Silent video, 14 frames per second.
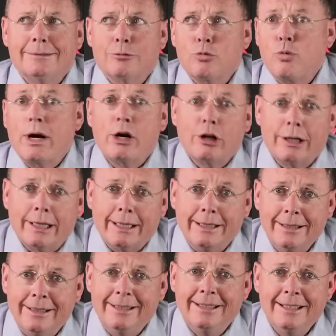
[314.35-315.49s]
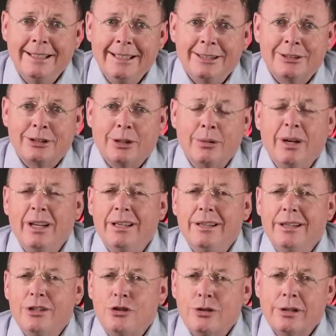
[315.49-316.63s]
rarely, so
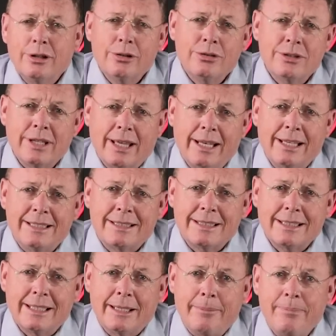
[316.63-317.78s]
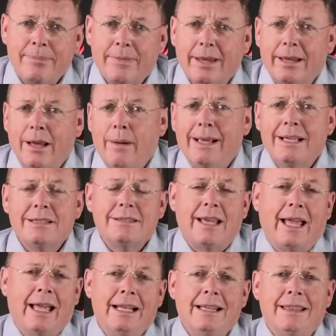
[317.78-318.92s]
you shouldn't lose any sleep. Now, I guess
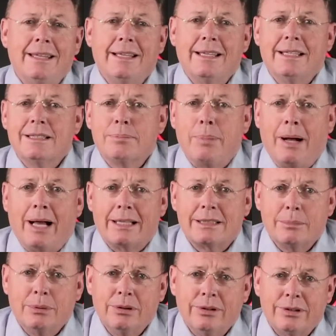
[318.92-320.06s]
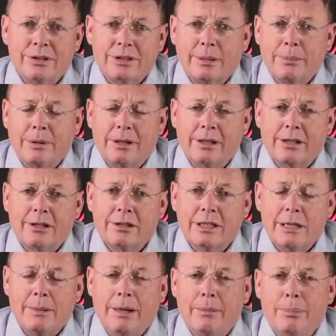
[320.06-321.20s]
anything is possible. There's something that could
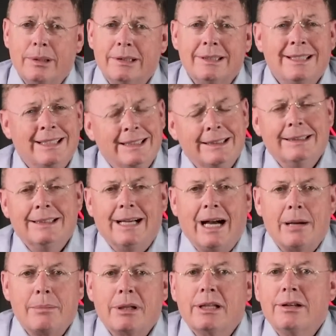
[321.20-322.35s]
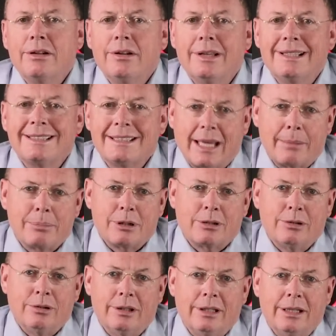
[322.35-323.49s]
come up, but I'm a little
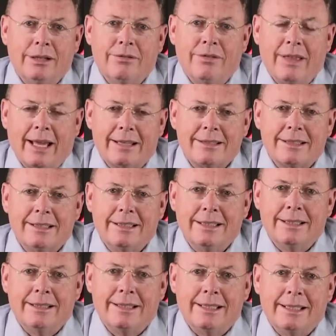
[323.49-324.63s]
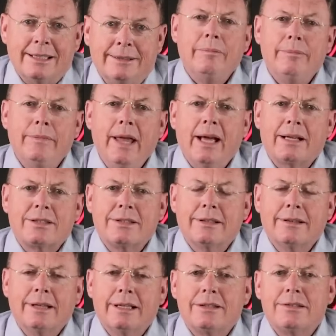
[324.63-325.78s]
skeptical of that indeed. Next,
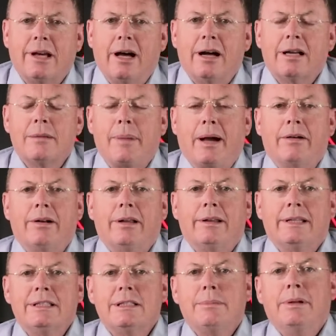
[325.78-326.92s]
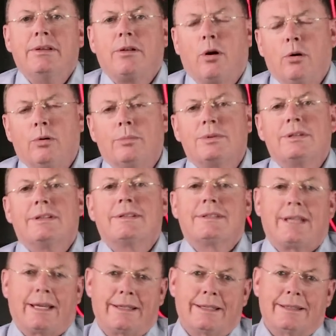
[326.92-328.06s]
let's talk about Elizabeth Holmes'
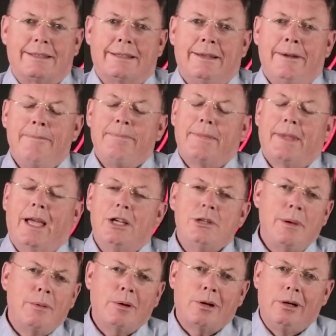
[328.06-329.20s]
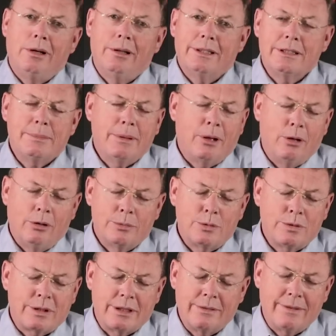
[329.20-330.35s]
sentence. As you may recall, Elizabeth Holmes
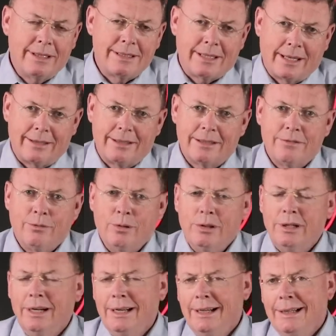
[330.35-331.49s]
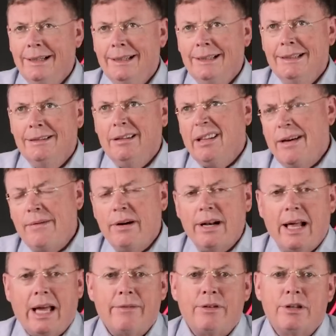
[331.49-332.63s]
received a sentence for 11 and
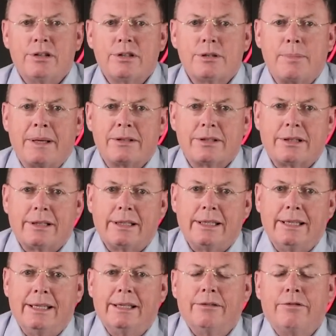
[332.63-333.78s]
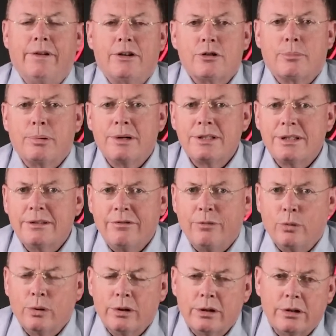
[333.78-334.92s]
a half years, basically, in federal prison
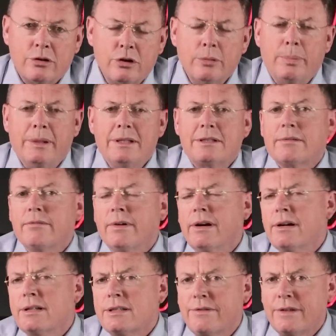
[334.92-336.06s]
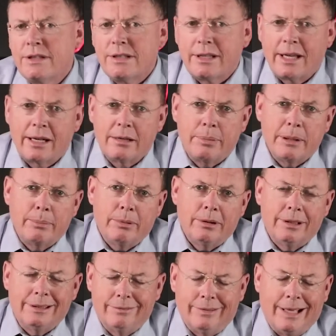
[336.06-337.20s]
for duping some very sophisticated
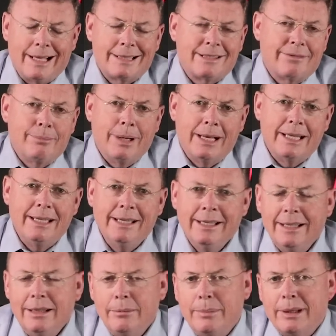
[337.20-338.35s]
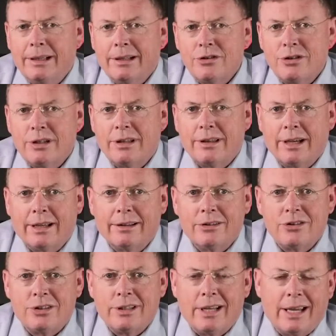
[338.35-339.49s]
people of lots of money because she thought that
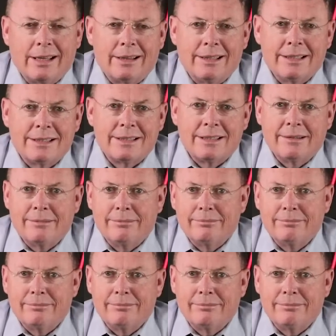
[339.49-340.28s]
she had this